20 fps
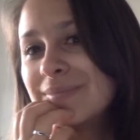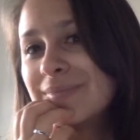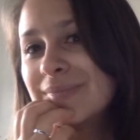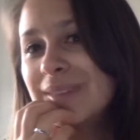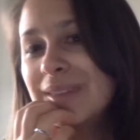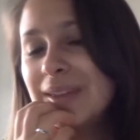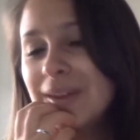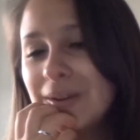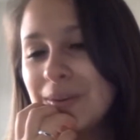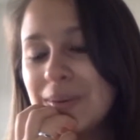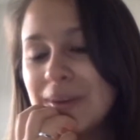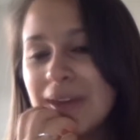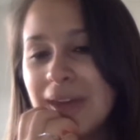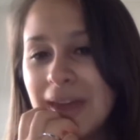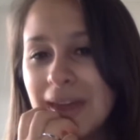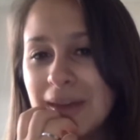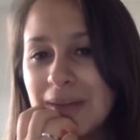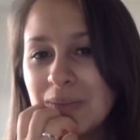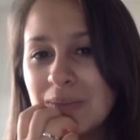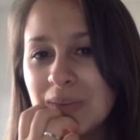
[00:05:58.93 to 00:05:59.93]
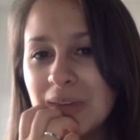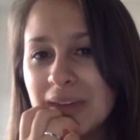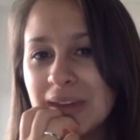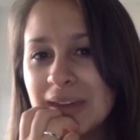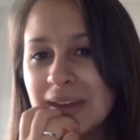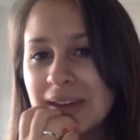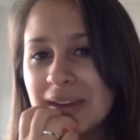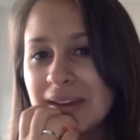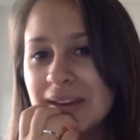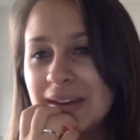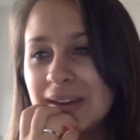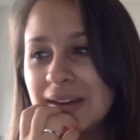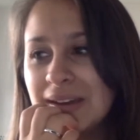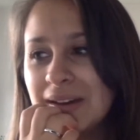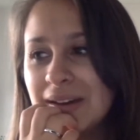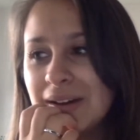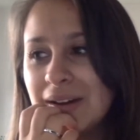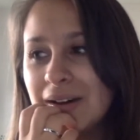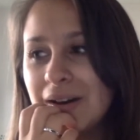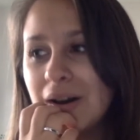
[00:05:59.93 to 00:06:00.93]
you know, it became, like,
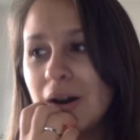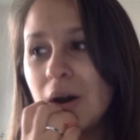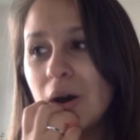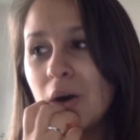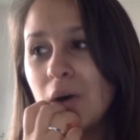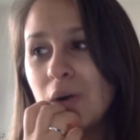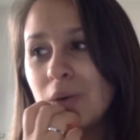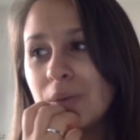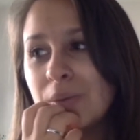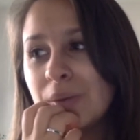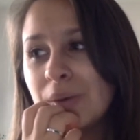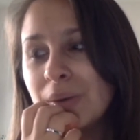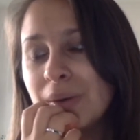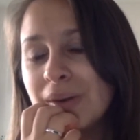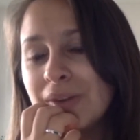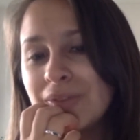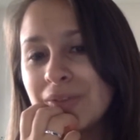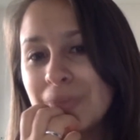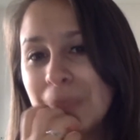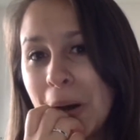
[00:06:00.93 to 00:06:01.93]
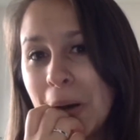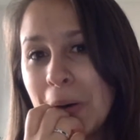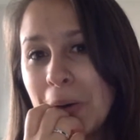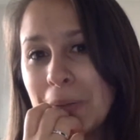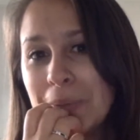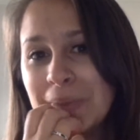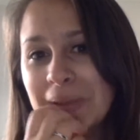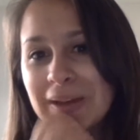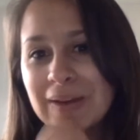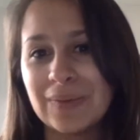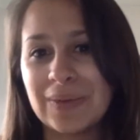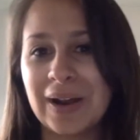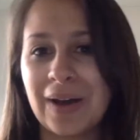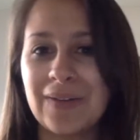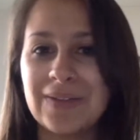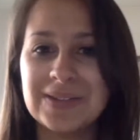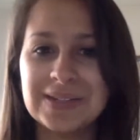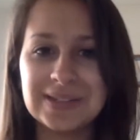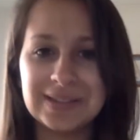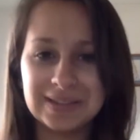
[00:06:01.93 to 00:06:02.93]
a home away from home. Like, when
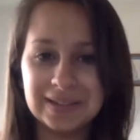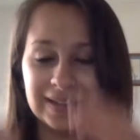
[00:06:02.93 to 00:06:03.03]
I was in